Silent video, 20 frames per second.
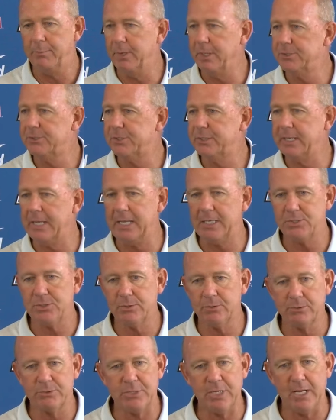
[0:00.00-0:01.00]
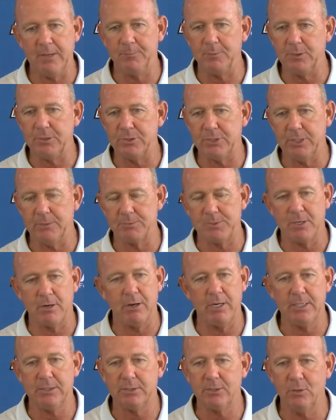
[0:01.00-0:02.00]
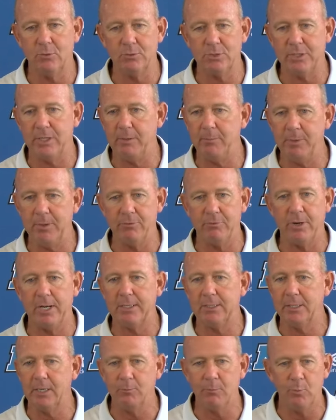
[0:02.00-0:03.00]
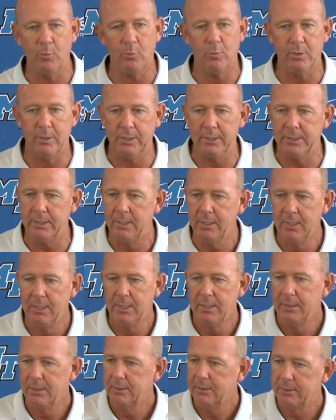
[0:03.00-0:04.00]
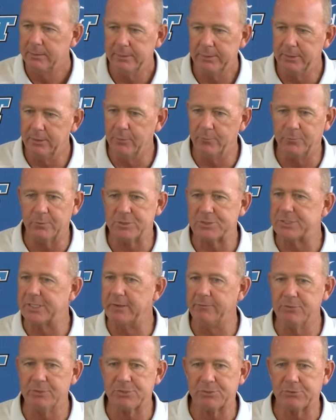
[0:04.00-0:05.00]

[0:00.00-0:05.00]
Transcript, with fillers: a bunch of national championships. I already told you they've been ranked number one, you know, for seven